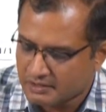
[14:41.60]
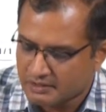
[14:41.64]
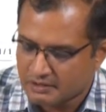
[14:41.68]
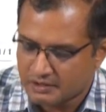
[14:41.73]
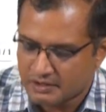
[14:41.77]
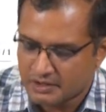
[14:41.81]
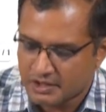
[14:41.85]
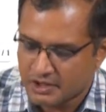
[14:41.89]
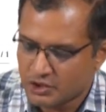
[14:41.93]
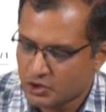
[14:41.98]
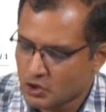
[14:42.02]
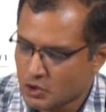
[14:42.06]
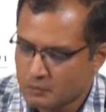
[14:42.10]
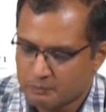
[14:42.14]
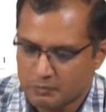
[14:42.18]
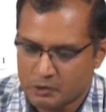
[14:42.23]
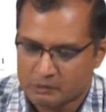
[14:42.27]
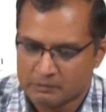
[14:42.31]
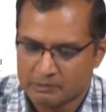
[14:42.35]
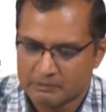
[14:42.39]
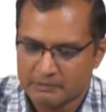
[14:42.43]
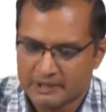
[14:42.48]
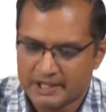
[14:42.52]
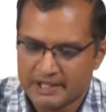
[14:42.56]
in your
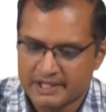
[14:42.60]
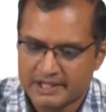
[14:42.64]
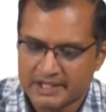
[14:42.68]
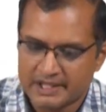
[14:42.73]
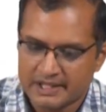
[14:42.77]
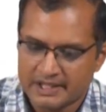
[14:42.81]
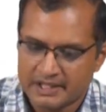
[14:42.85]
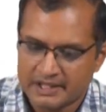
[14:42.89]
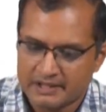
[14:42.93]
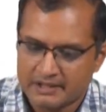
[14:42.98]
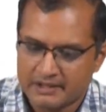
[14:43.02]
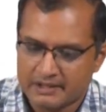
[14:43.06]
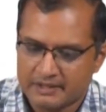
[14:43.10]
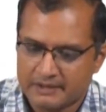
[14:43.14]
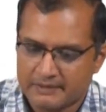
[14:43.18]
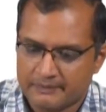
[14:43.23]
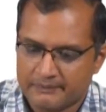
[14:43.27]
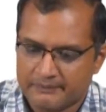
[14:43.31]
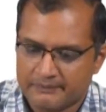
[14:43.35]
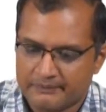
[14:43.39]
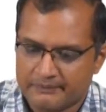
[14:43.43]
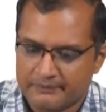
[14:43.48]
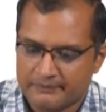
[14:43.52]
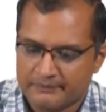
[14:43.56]
probability
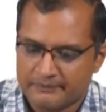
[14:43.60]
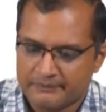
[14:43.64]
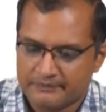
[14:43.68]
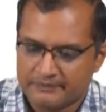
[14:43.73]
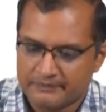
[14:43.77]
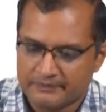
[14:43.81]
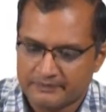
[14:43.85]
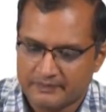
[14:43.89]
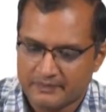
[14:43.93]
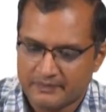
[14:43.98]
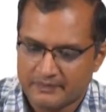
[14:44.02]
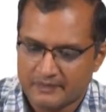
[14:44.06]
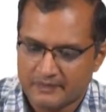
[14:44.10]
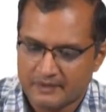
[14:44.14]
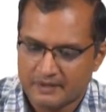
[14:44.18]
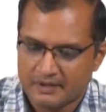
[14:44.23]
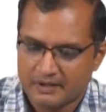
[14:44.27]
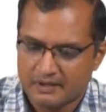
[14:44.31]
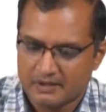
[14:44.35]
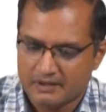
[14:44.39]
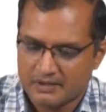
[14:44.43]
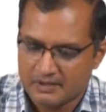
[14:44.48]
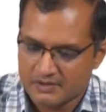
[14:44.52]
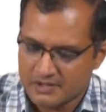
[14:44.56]

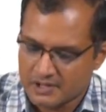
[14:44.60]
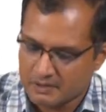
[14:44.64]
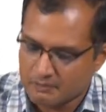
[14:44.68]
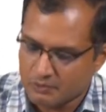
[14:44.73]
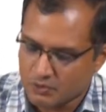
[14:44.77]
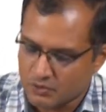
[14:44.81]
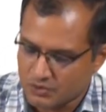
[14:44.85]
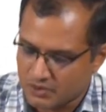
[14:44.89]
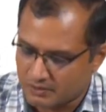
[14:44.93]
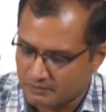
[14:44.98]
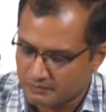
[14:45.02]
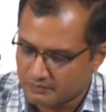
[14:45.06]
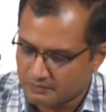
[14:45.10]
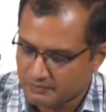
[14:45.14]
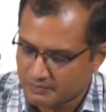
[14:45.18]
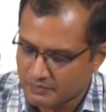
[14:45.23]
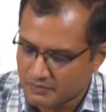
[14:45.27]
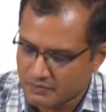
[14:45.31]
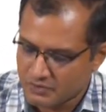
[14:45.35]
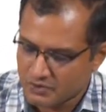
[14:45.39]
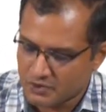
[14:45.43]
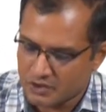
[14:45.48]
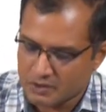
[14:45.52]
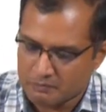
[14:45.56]
distribution.
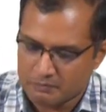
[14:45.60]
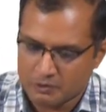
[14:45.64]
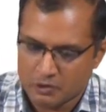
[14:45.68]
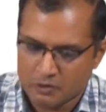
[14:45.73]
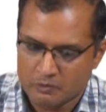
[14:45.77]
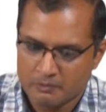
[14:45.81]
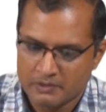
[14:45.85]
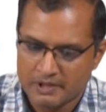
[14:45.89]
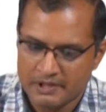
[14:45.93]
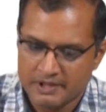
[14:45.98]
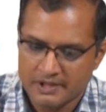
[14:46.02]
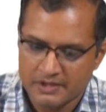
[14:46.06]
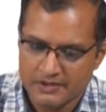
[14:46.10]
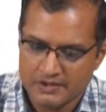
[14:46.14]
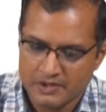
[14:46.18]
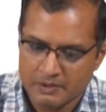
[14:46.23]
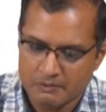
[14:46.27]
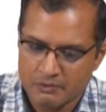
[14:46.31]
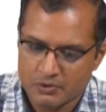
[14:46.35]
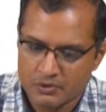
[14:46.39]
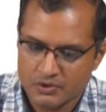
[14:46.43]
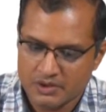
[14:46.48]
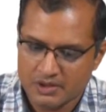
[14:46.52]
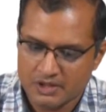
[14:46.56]
So, your probability
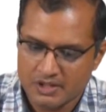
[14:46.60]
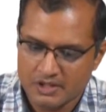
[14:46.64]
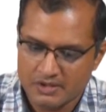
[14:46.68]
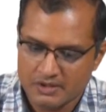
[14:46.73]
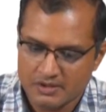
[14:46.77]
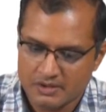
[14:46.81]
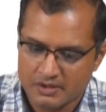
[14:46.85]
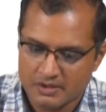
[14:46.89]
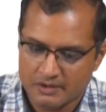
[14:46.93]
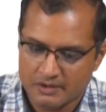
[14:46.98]
distribution is